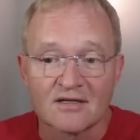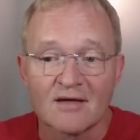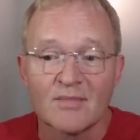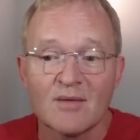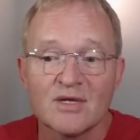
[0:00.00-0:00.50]

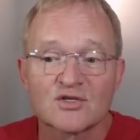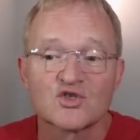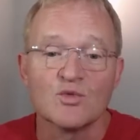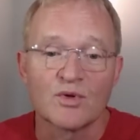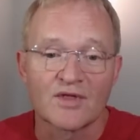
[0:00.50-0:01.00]
then maybe a
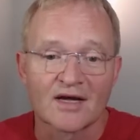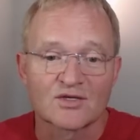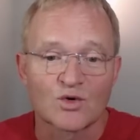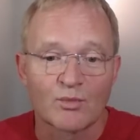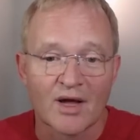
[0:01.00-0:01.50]
super
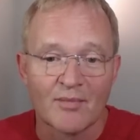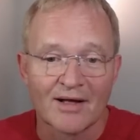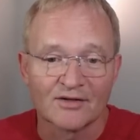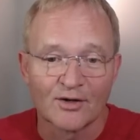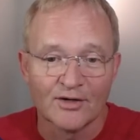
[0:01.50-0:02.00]
thanks or a
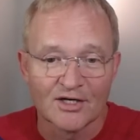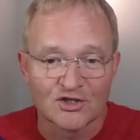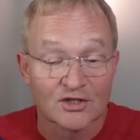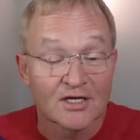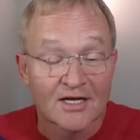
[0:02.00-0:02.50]
PayPal
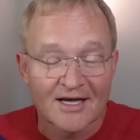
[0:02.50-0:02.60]
donation.